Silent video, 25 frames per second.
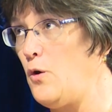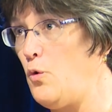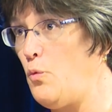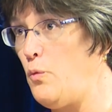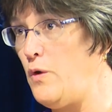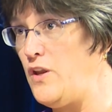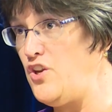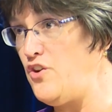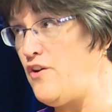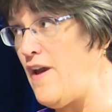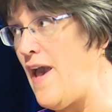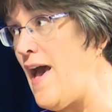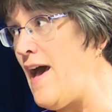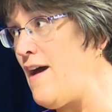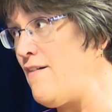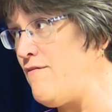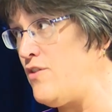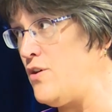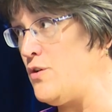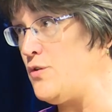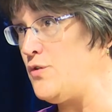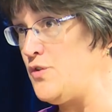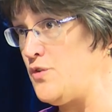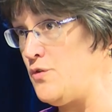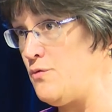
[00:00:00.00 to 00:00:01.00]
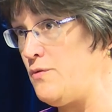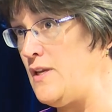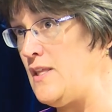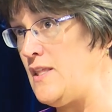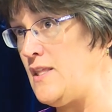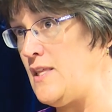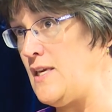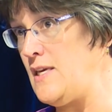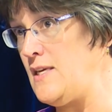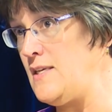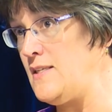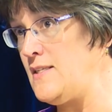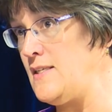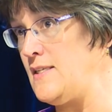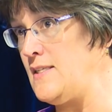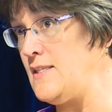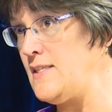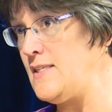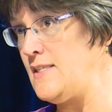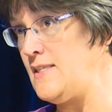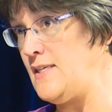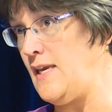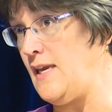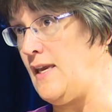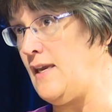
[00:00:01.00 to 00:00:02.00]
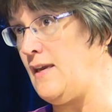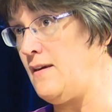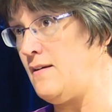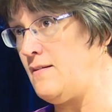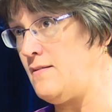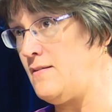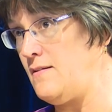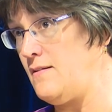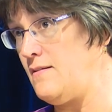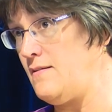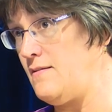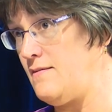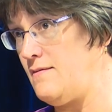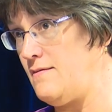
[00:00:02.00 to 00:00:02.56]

When you have those three things in sync,